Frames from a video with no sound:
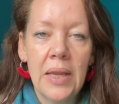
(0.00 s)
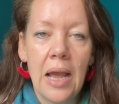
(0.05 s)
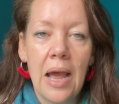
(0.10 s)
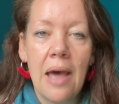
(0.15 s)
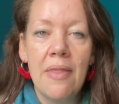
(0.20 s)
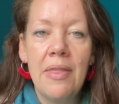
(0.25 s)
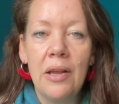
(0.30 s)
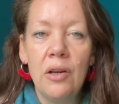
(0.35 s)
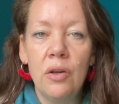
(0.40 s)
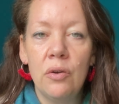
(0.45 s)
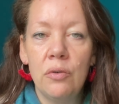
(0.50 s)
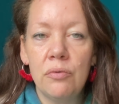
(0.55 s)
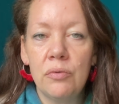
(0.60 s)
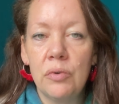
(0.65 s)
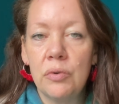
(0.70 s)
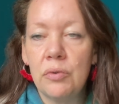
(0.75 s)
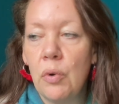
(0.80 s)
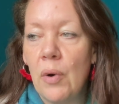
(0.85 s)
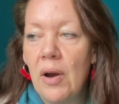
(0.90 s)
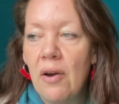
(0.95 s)
And then
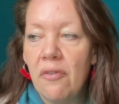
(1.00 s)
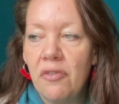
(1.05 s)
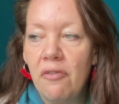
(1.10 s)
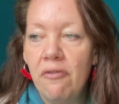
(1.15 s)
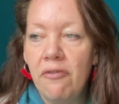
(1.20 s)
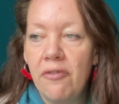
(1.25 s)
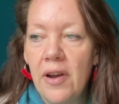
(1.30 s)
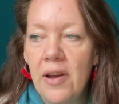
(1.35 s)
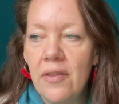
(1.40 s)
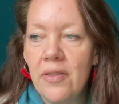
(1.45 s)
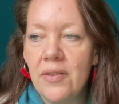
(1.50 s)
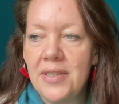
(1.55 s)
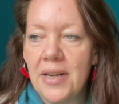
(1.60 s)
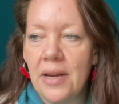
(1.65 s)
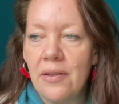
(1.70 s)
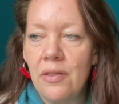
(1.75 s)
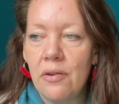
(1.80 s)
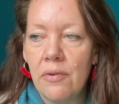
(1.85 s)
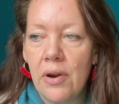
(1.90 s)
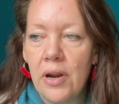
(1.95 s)
quite often further
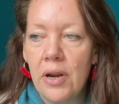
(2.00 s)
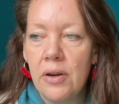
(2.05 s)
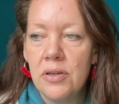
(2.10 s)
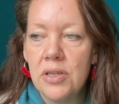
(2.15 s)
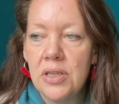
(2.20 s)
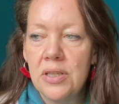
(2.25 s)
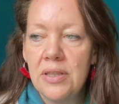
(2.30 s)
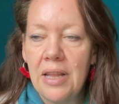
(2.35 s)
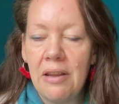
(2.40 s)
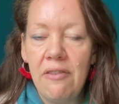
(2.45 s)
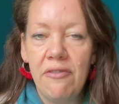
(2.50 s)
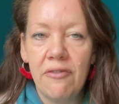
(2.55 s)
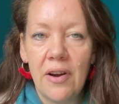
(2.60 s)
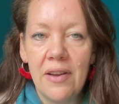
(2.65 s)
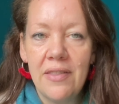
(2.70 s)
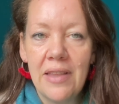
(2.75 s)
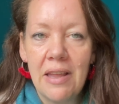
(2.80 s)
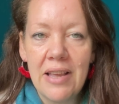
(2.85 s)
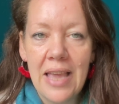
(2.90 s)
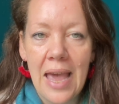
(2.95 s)
down the road, they
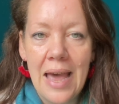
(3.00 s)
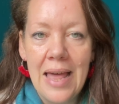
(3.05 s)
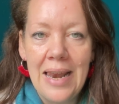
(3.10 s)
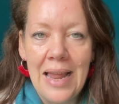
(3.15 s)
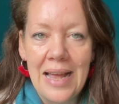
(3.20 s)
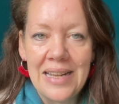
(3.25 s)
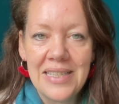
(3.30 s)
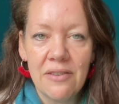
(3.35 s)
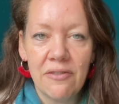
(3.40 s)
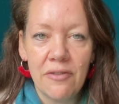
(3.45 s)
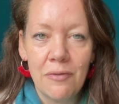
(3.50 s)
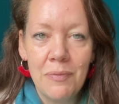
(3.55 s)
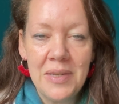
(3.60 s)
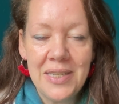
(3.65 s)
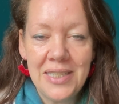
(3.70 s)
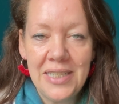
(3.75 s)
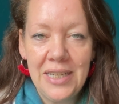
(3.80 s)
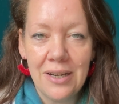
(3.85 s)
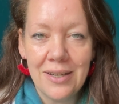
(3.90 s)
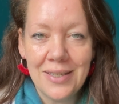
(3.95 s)
find they get a letter from the
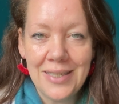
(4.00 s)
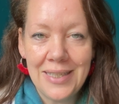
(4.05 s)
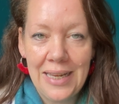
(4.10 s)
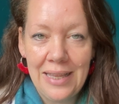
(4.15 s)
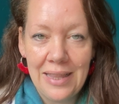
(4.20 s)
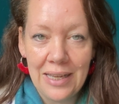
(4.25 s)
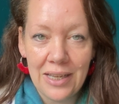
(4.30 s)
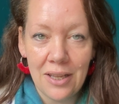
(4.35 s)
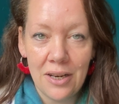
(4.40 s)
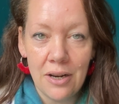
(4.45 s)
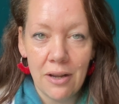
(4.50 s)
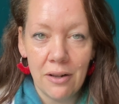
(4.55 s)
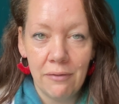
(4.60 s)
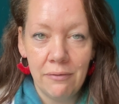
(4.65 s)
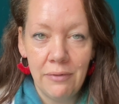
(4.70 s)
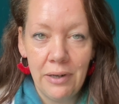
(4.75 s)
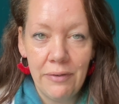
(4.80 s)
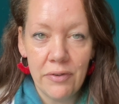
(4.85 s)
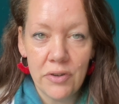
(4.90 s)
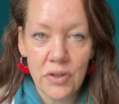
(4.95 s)
CRT, the Canal
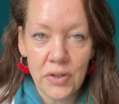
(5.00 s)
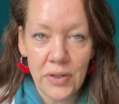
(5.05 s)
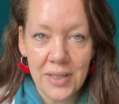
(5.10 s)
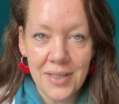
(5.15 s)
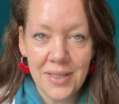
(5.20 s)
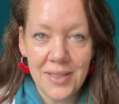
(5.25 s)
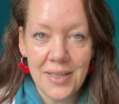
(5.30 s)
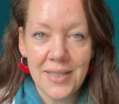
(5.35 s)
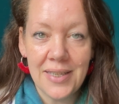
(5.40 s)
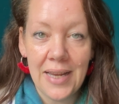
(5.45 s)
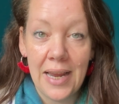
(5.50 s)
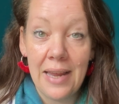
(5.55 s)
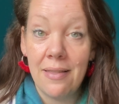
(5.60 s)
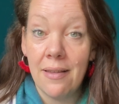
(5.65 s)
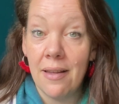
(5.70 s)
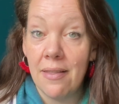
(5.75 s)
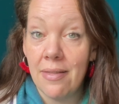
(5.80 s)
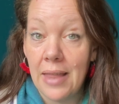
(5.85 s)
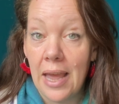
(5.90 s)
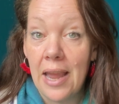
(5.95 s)
and River Trust, to say
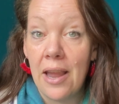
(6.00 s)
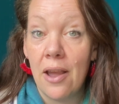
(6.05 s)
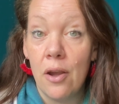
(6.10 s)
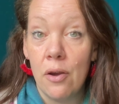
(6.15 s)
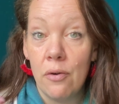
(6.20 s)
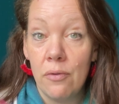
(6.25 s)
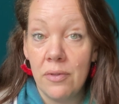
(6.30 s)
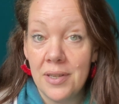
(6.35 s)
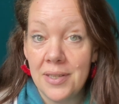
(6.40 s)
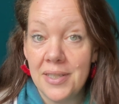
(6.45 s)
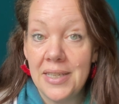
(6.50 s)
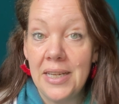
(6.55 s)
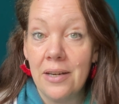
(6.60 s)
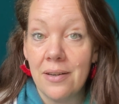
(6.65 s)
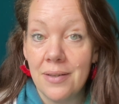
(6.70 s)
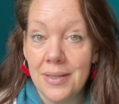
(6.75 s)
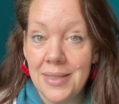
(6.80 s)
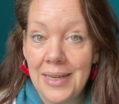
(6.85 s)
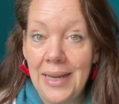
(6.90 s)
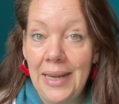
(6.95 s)
that they owe the
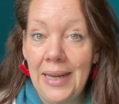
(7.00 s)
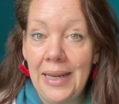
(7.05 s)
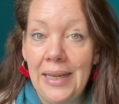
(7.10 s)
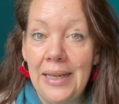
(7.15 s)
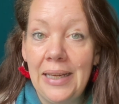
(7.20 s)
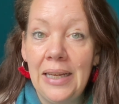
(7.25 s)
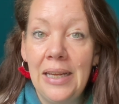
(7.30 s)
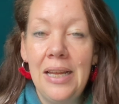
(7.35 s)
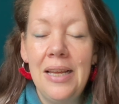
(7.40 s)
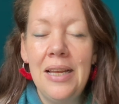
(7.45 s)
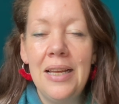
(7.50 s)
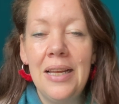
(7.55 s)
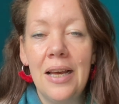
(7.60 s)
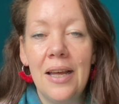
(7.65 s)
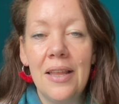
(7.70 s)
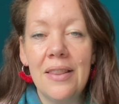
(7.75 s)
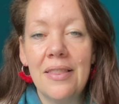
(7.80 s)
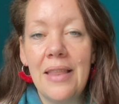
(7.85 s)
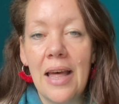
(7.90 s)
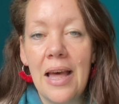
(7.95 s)
CRT
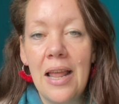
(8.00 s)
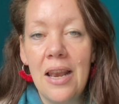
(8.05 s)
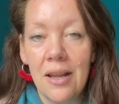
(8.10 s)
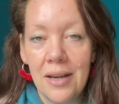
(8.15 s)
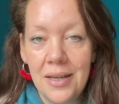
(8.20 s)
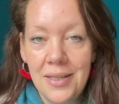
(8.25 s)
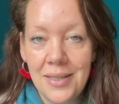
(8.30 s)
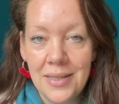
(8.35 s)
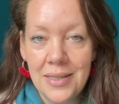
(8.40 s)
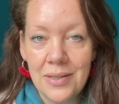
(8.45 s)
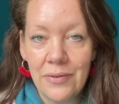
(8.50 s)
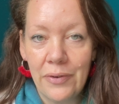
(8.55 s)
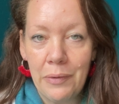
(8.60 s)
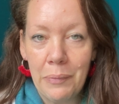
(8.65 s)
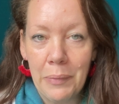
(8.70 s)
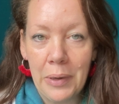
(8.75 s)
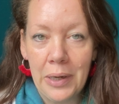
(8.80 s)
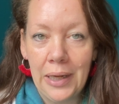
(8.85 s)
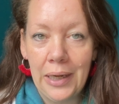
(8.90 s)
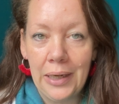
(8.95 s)
their licence fee
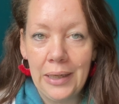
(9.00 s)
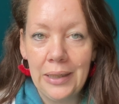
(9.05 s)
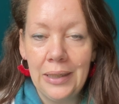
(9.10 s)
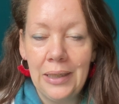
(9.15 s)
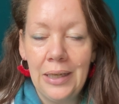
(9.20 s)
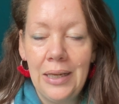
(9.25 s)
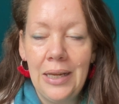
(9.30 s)
money.